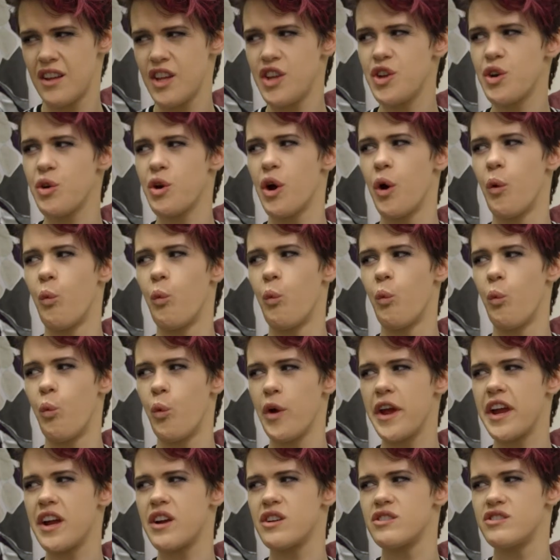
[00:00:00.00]
You're a
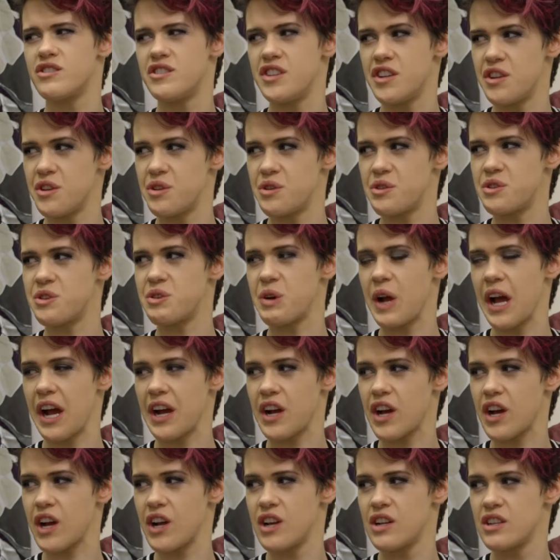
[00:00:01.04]
weird dude,
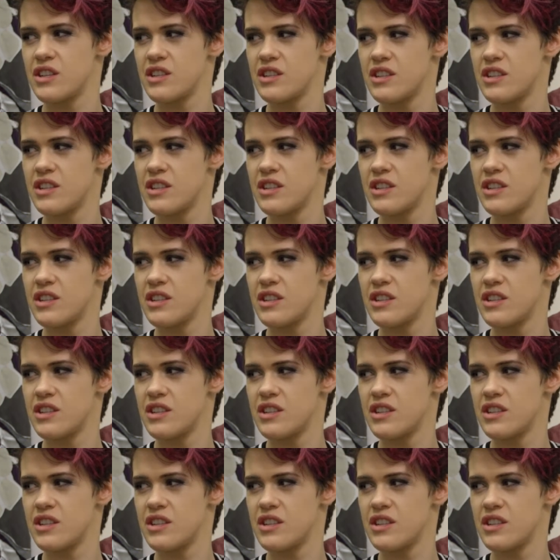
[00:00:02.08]
Gregor.